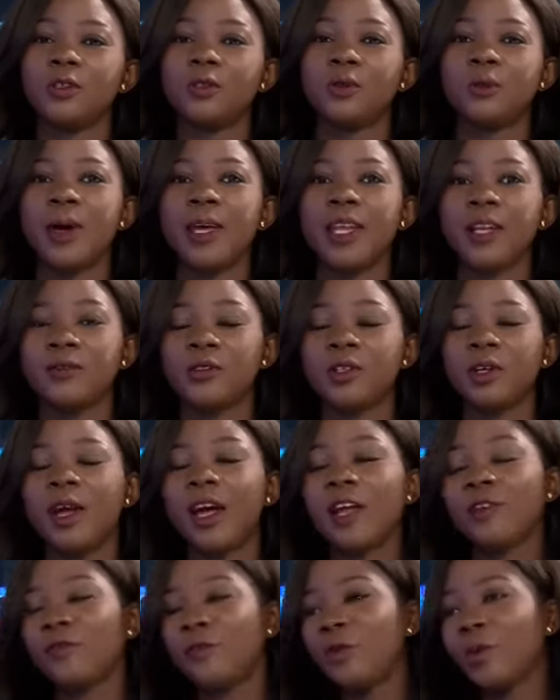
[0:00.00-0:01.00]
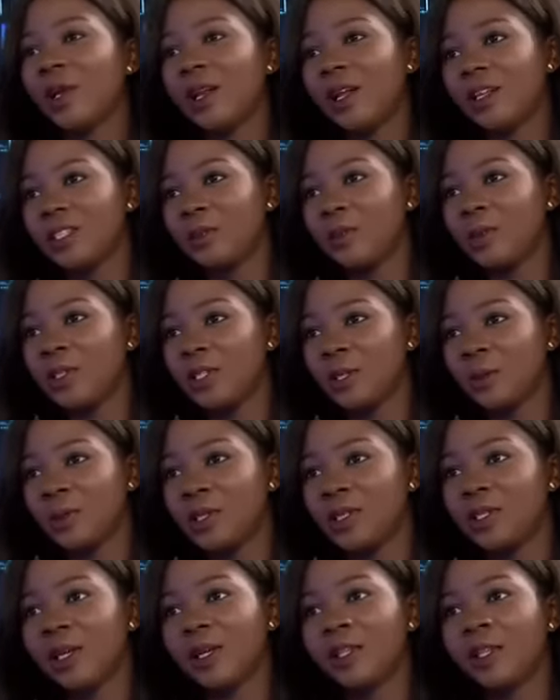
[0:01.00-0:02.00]
So right after, I had 4 classmates, and
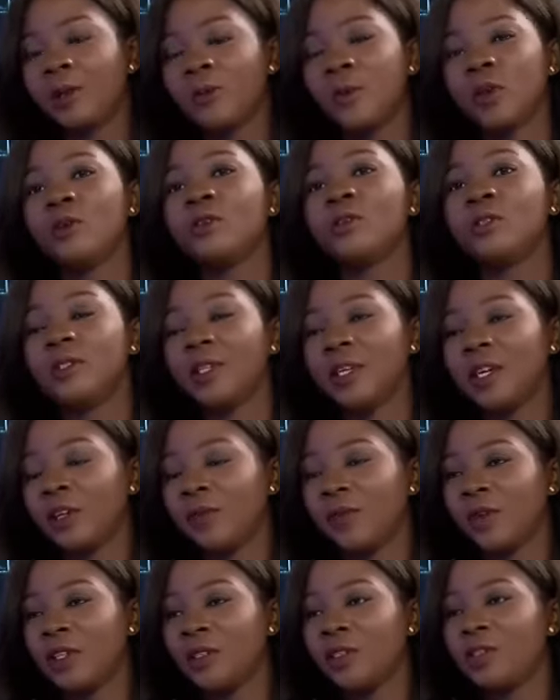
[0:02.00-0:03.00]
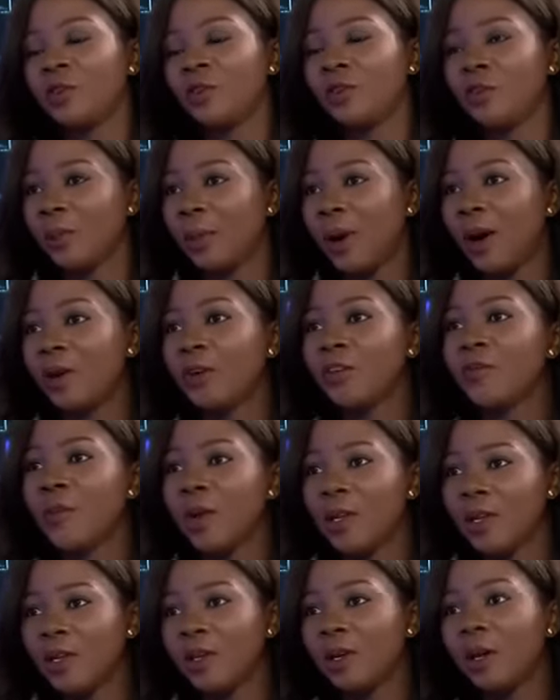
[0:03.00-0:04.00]
we decided that we're going to take advantage of the power of
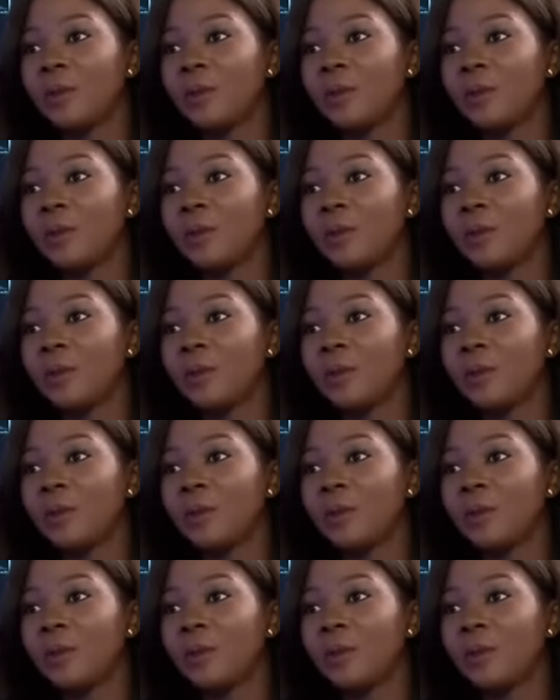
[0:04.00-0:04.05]
many,